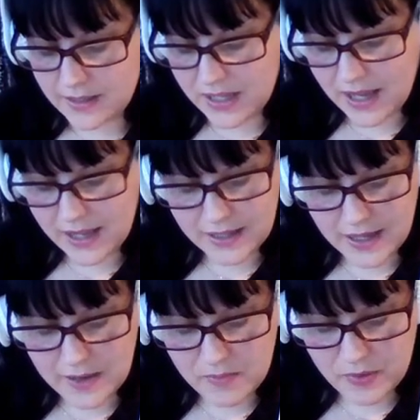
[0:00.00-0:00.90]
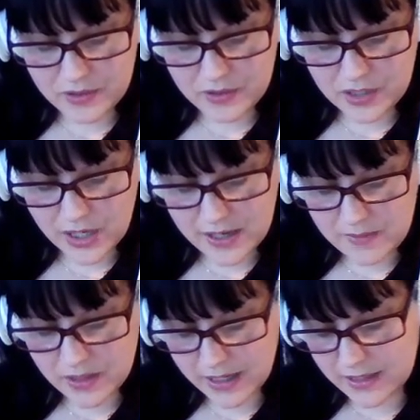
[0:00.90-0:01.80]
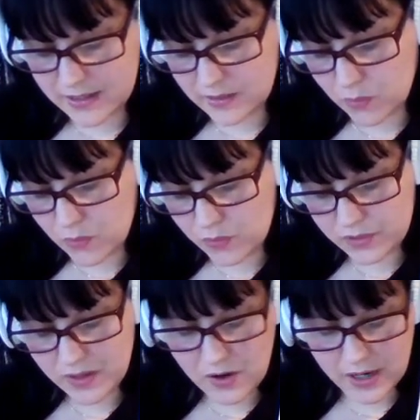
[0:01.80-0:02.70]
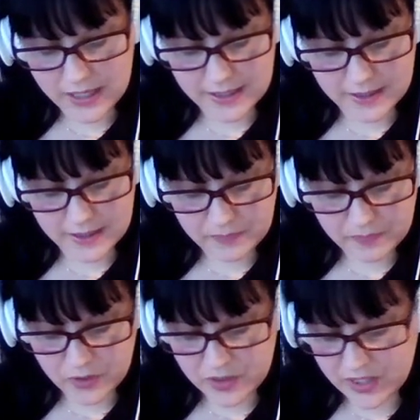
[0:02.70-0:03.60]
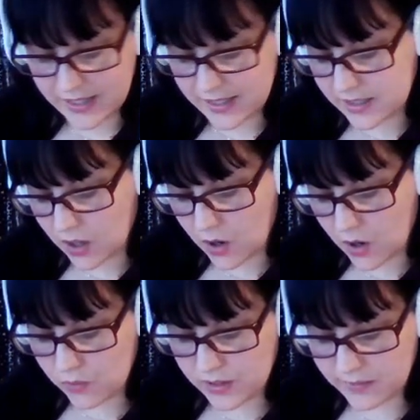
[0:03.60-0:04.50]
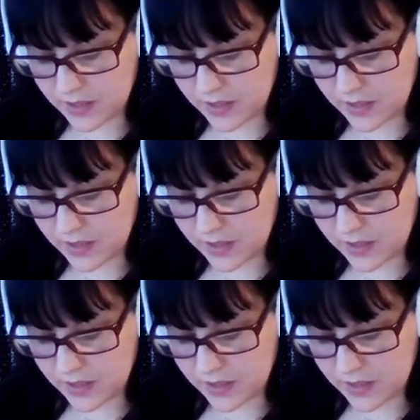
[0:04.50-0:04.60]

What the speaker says: began, the emperor's chamberlains walked behind him, pretending to hold up the